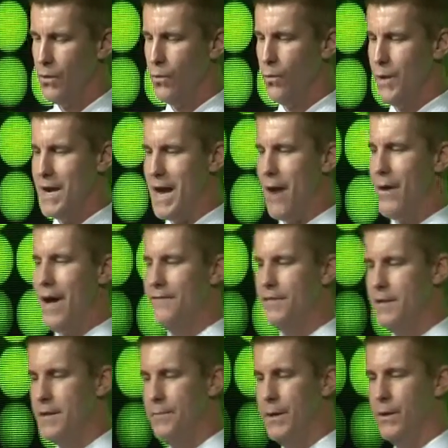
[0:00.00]
We now have
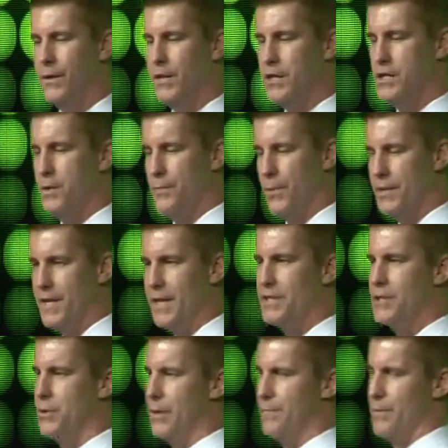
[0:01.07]
the ability to predict
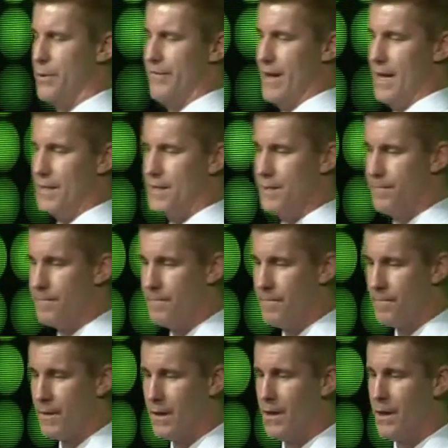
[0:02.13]
to prevent.
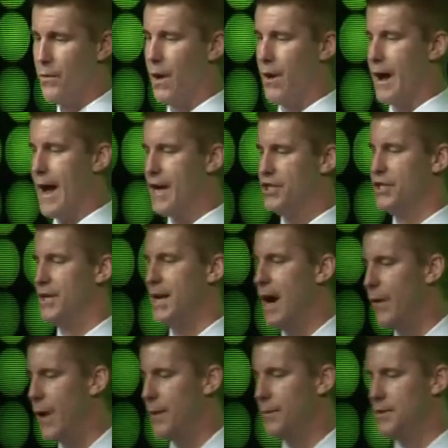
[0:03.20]
We're actually
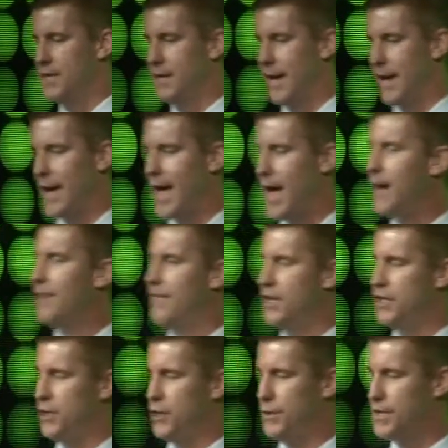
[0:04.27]
now able to get ahead of
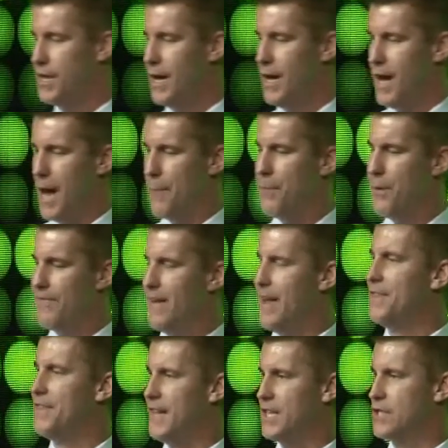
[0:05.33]
issues and
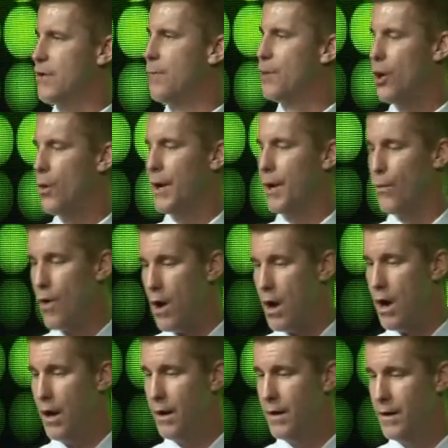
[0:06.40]
prevent things from going
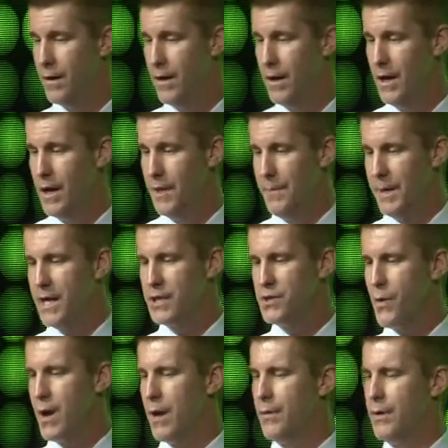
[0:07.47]
wrong. Because
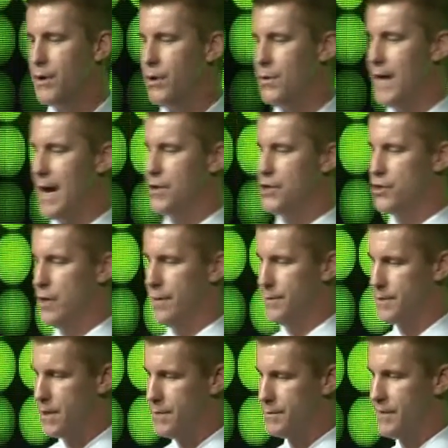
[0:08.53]
we're able to go downstream in
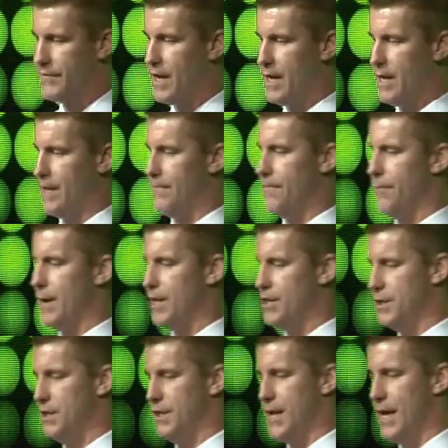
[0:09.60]
terms of getting
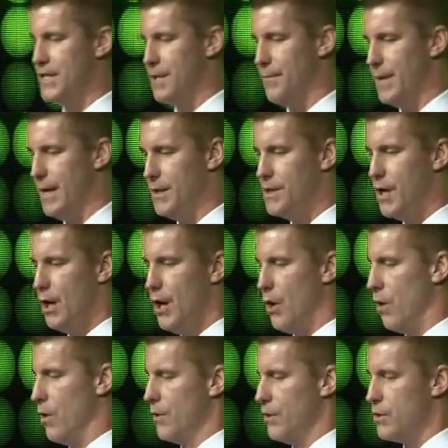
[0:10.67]
information to the SMEs
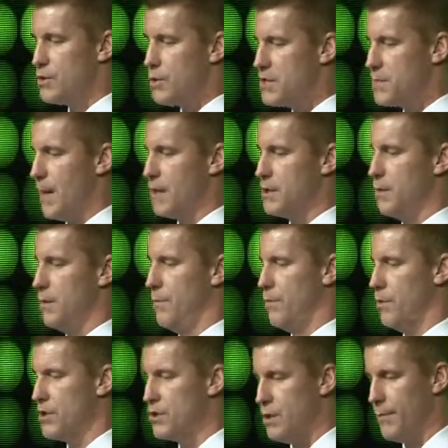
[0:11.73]
or those responsible in a
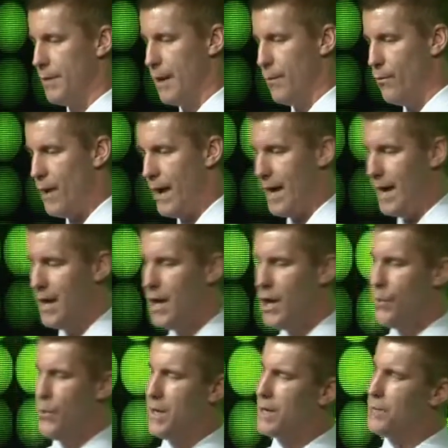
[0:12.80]
more streamlined way,
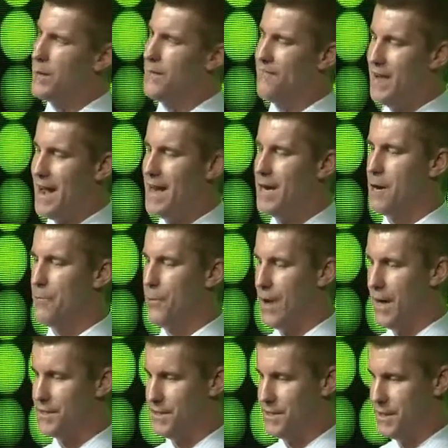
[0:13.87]
we can refine our
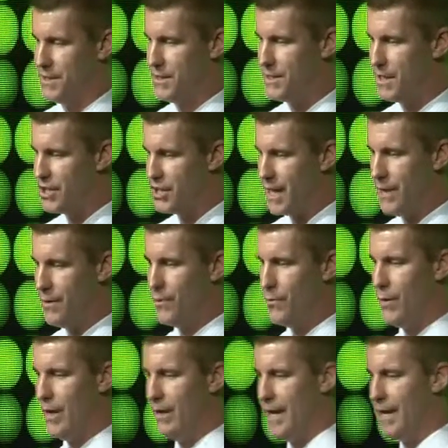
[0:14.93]
processes such that
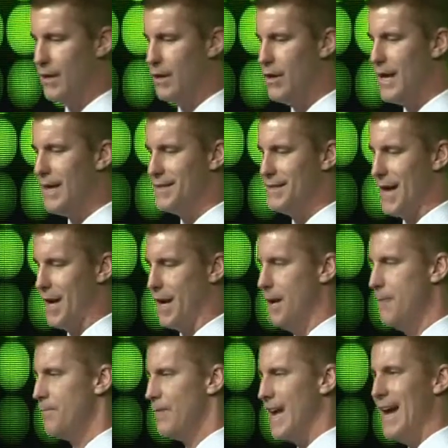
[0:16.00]
we can look at data
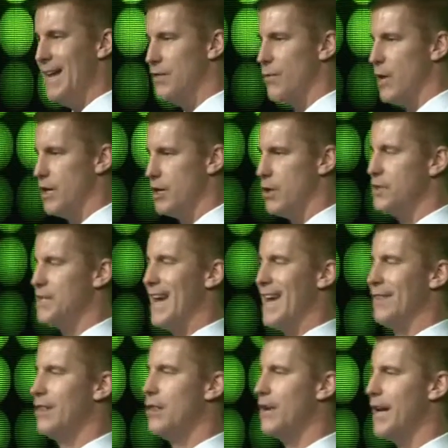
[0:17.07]
at thresholds
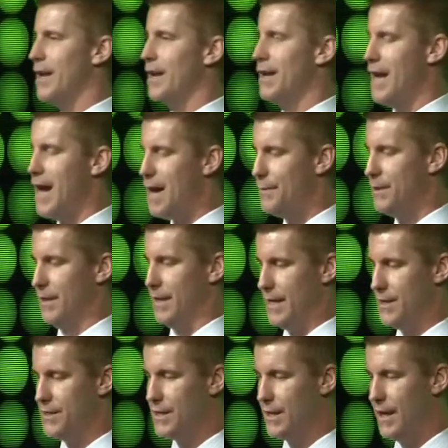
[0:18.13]
and look at
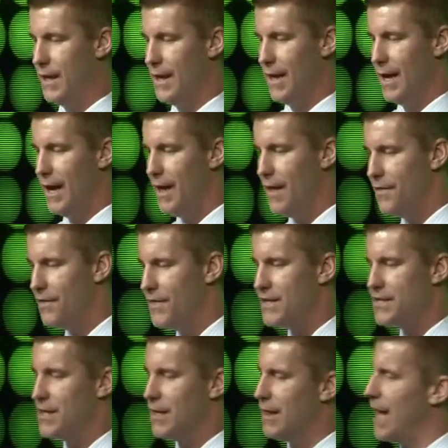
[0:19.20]
anomalies.
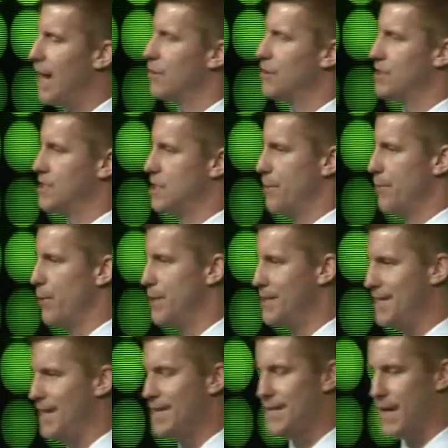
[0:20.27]
This allows us to
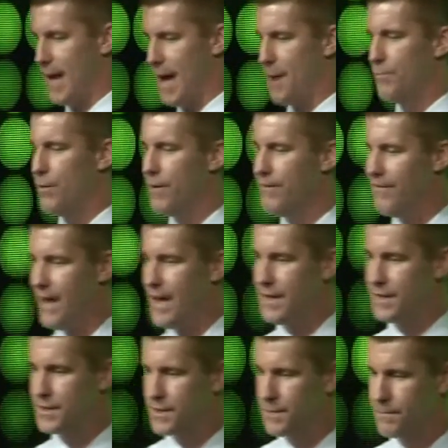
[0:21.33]
predict and
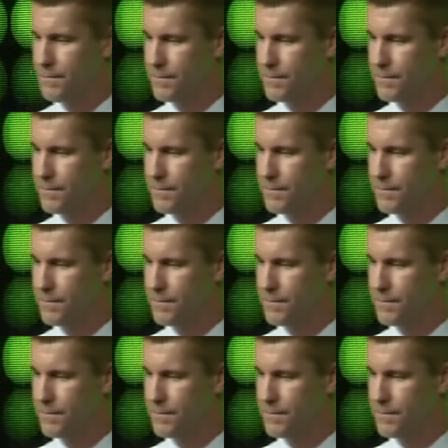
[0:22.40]
prevent.